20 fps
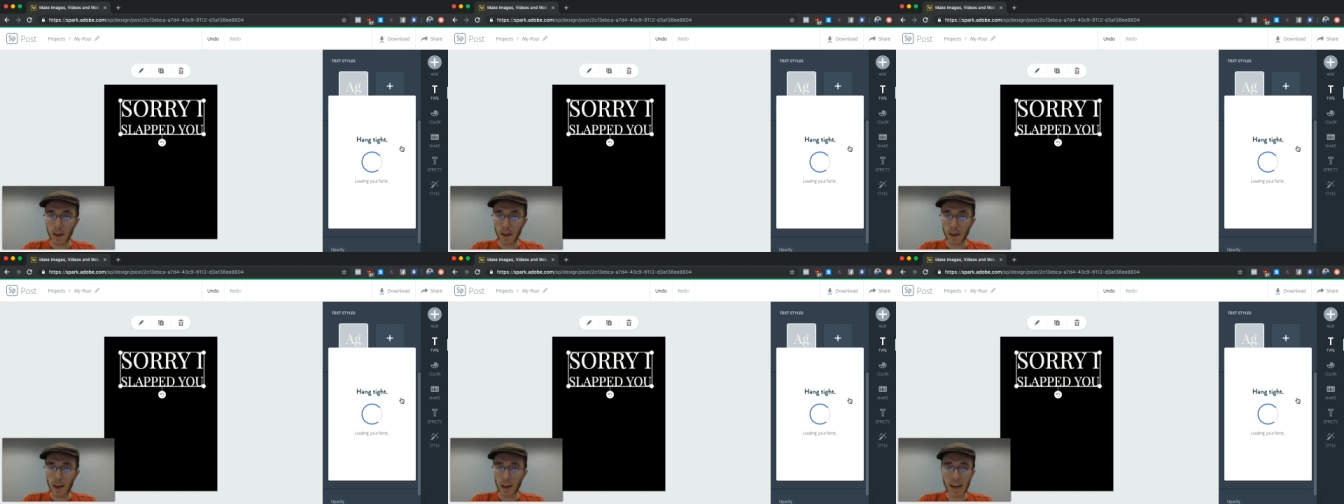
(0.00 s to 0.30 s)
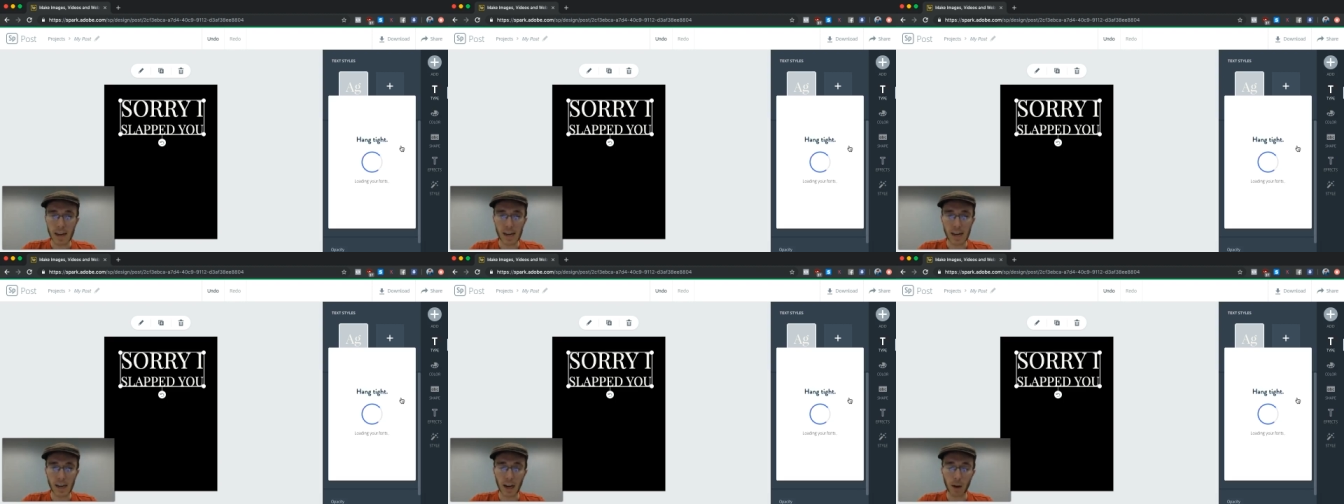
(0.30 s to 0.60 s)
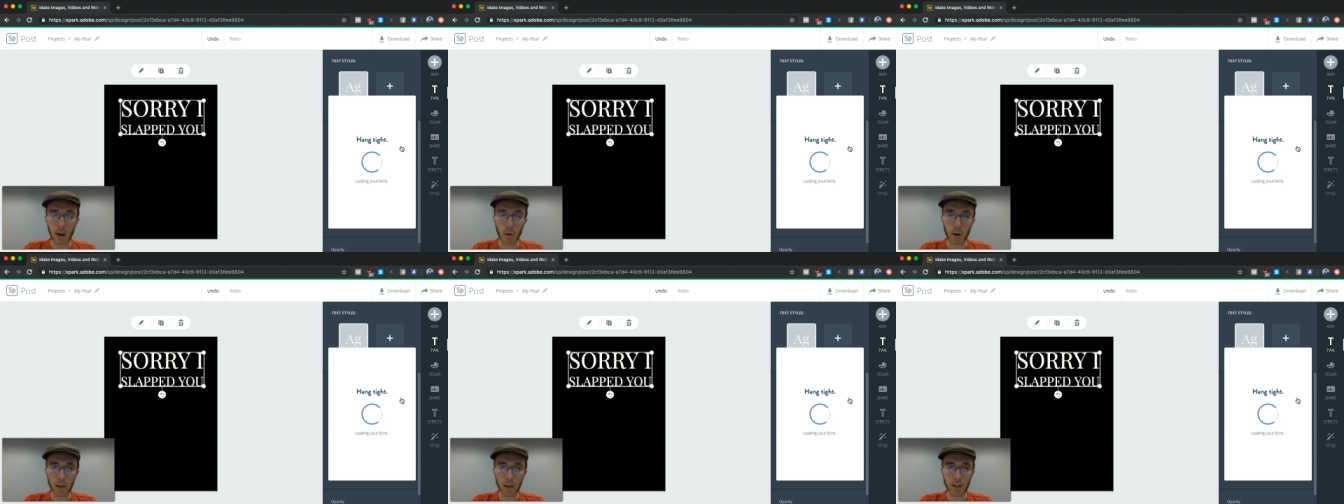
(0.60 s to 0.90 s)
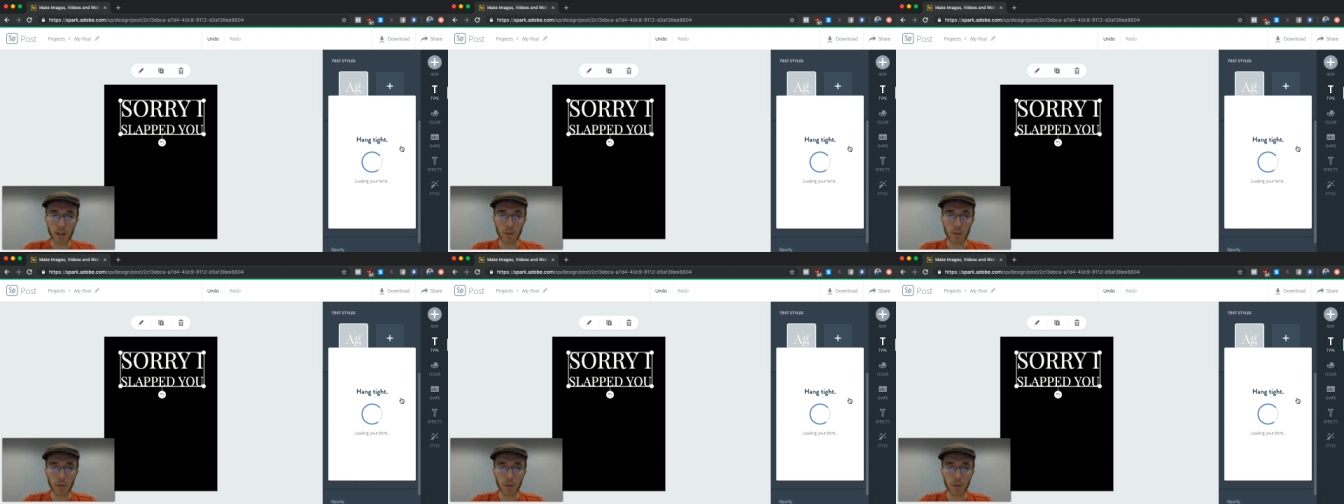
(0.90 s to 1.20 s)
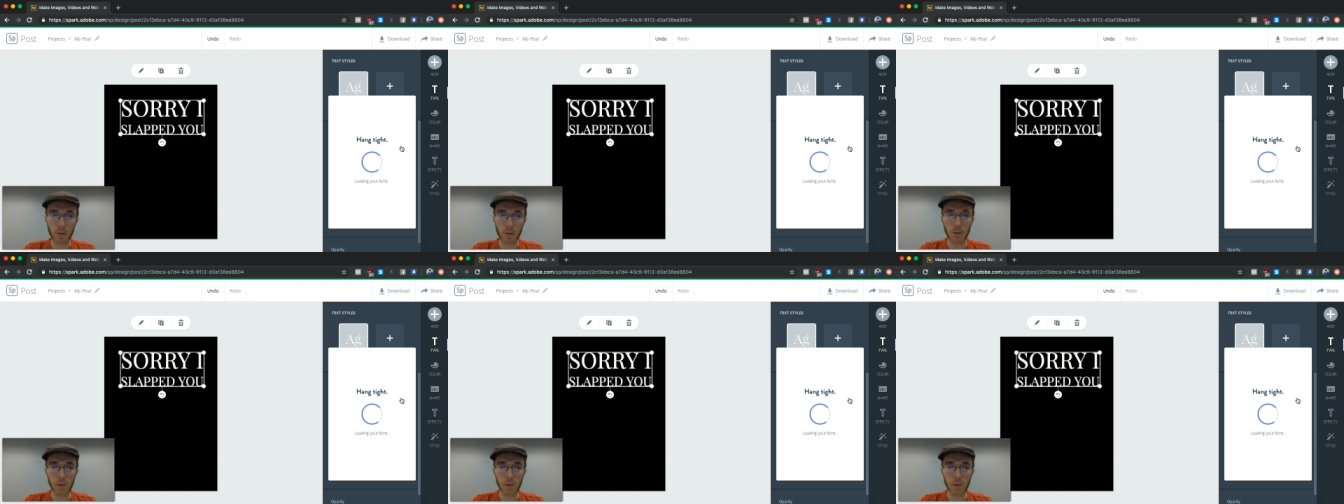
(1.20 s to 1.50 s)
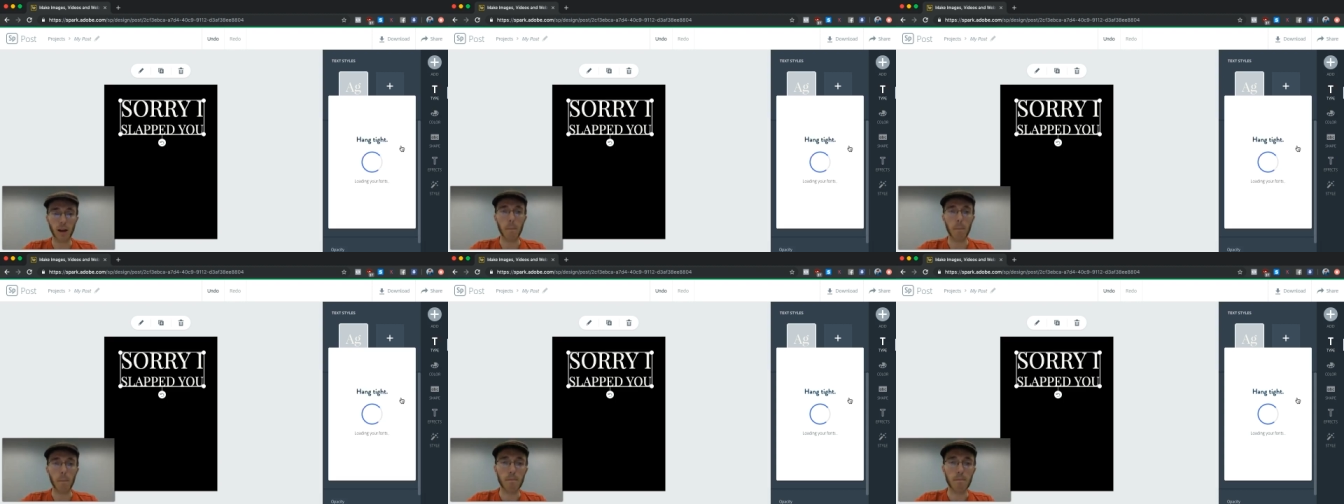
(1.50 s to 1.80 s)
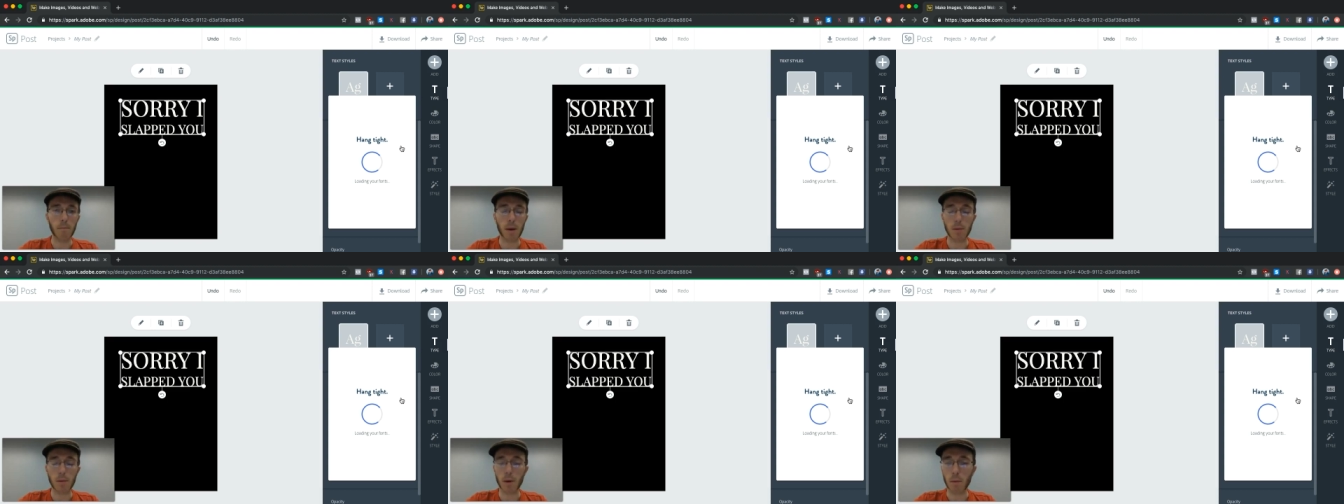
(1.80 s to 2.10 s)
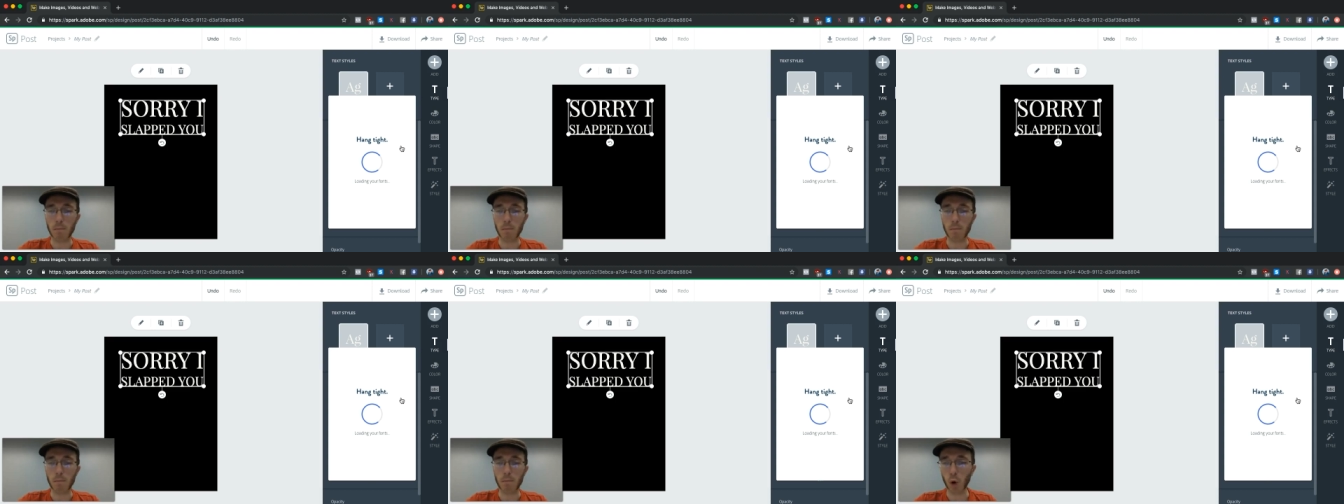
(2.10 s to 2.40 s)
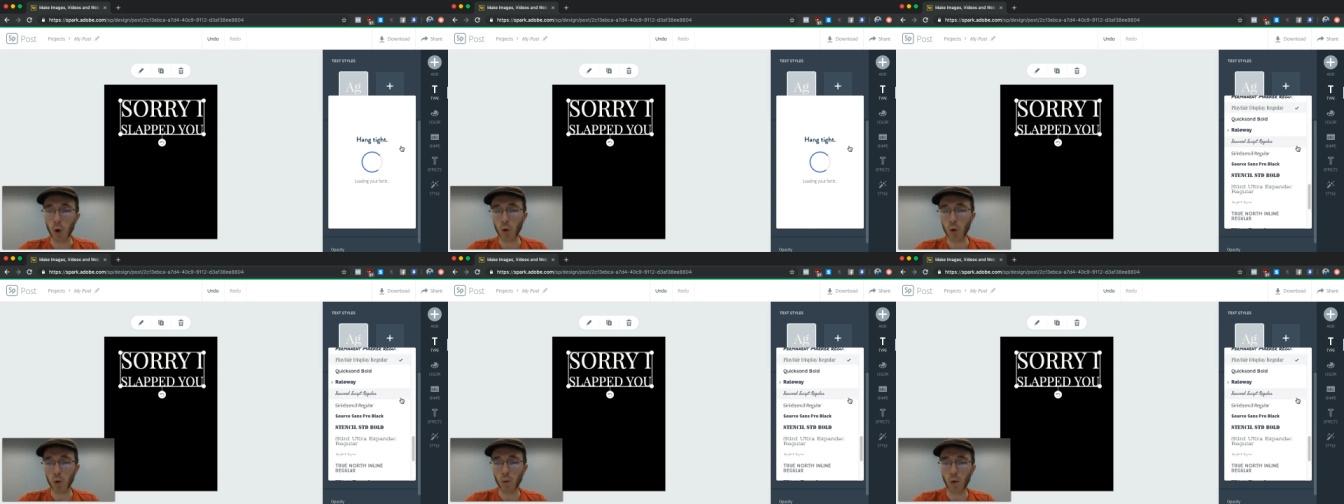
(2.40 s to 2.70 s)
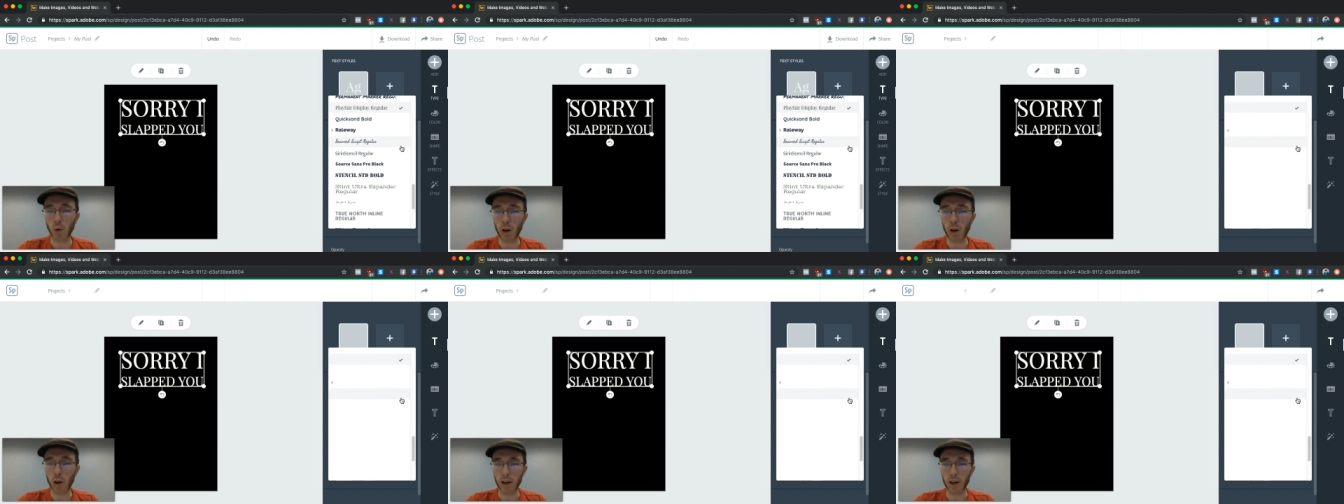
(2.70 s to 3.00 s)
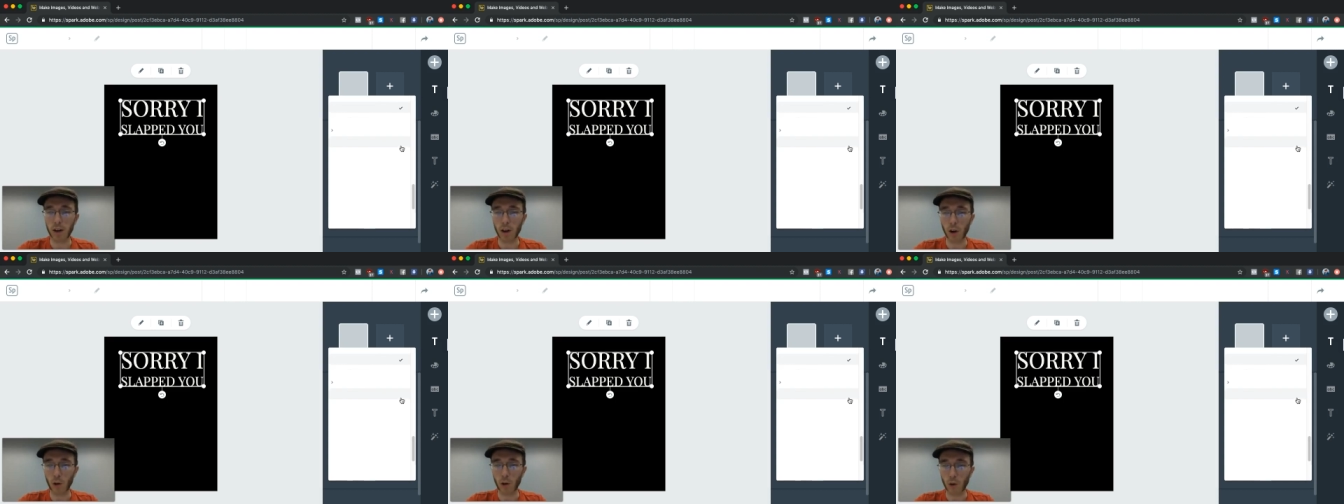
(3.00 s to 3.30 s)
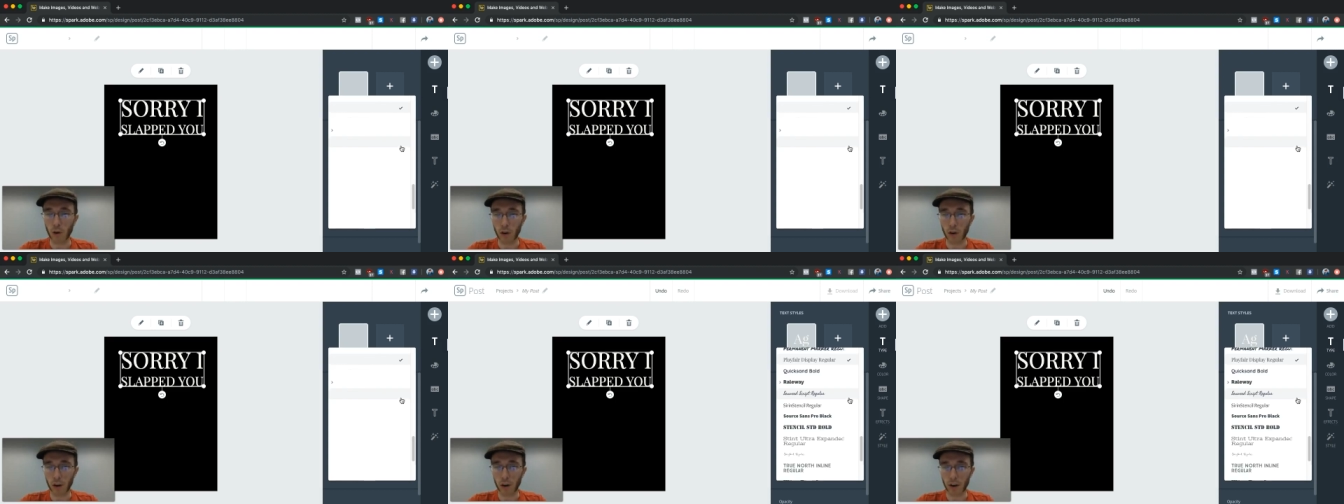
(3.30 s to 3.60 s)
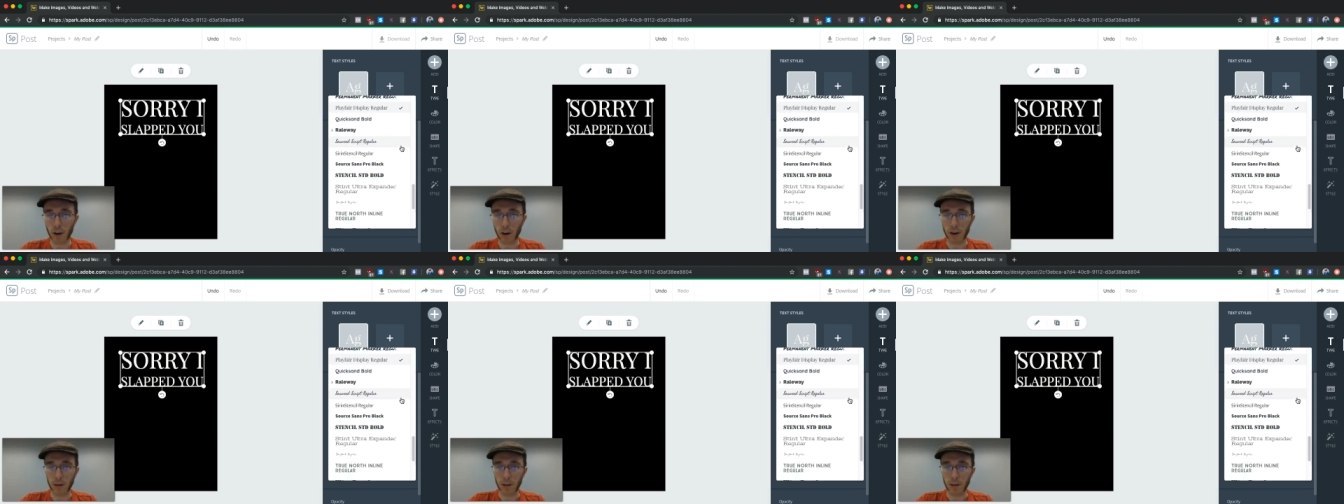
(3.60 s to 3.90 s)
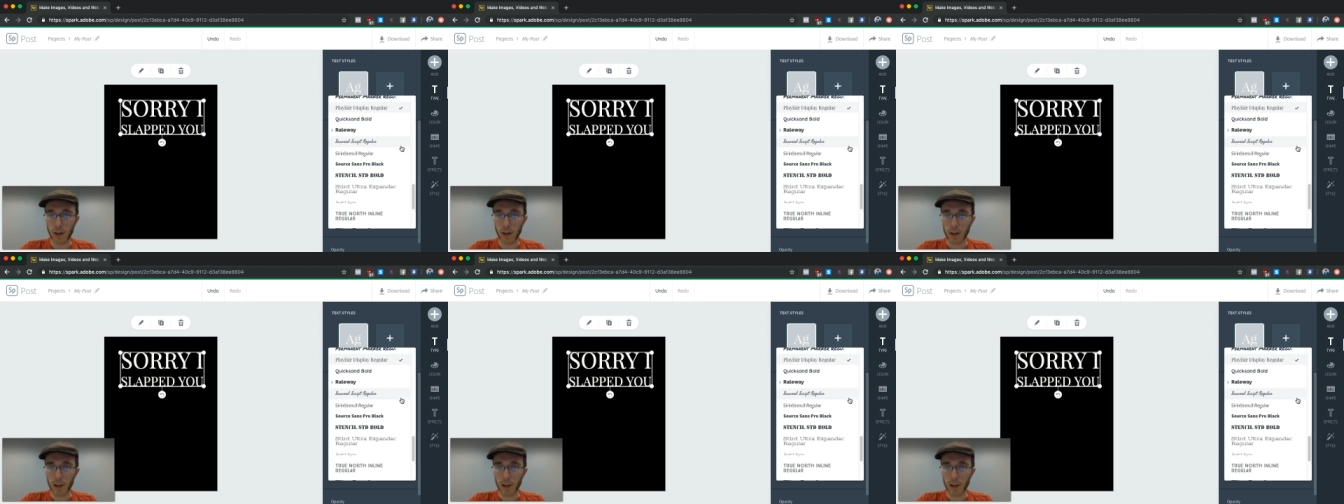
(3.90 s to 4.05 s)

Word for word: And I want it to be like a maybe a bold one or